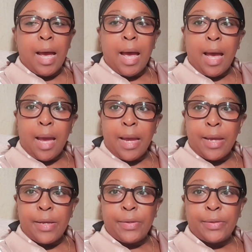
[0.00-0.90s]

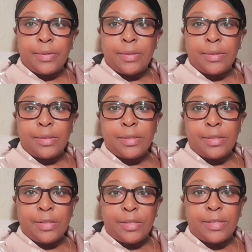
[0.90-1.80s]
I
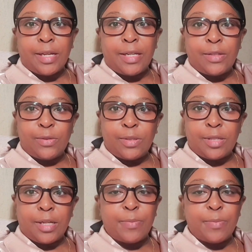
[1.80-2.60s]
decided to start